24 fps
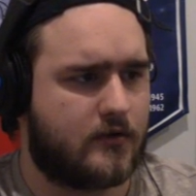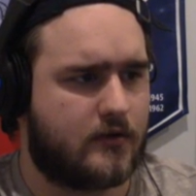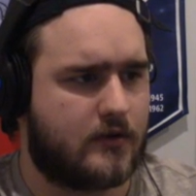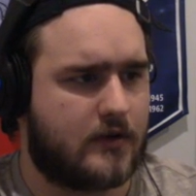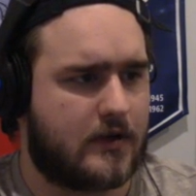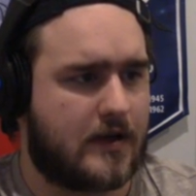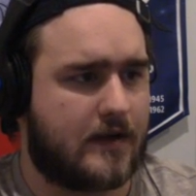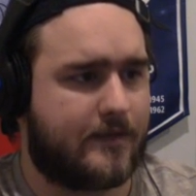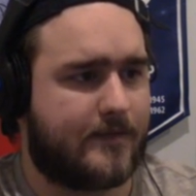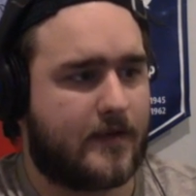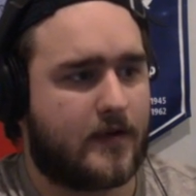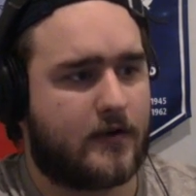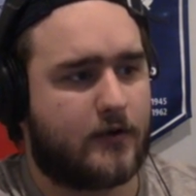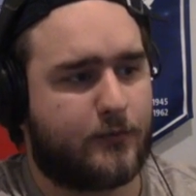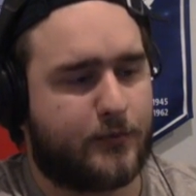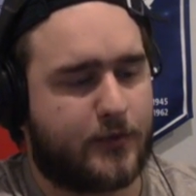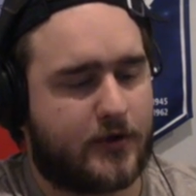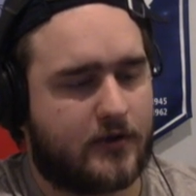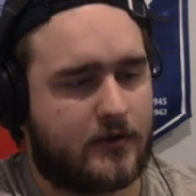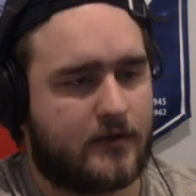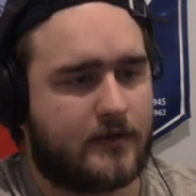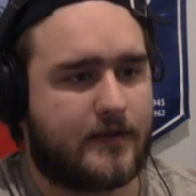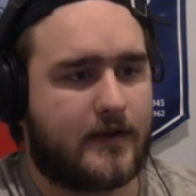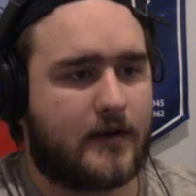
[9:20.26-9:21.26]
and that'll
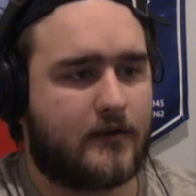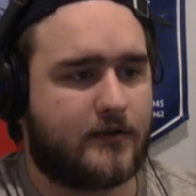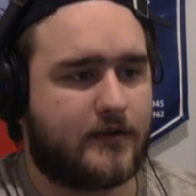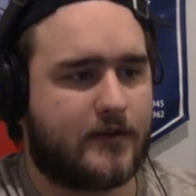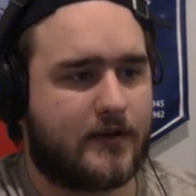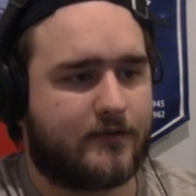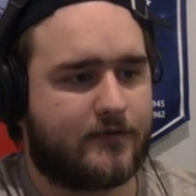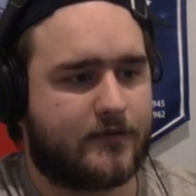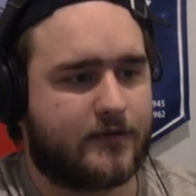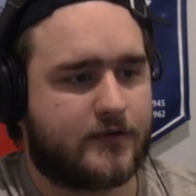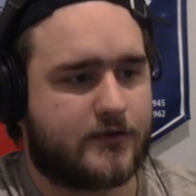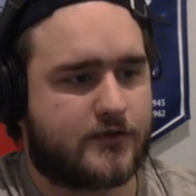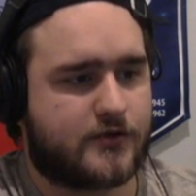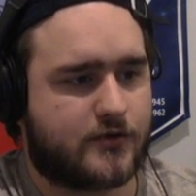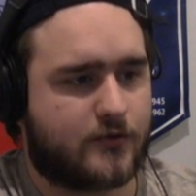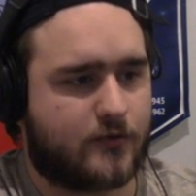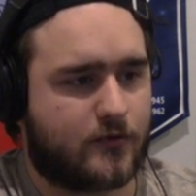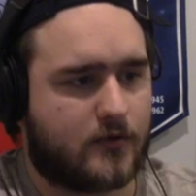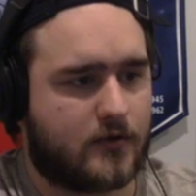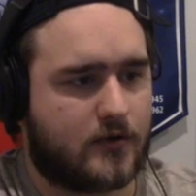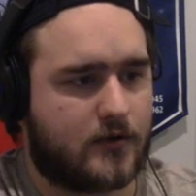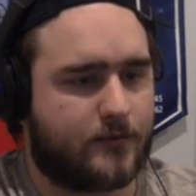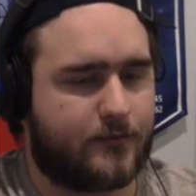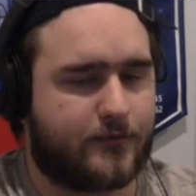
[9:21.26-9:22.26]
definitely
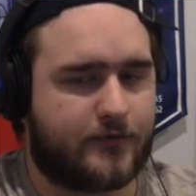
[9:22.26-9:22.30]
shore up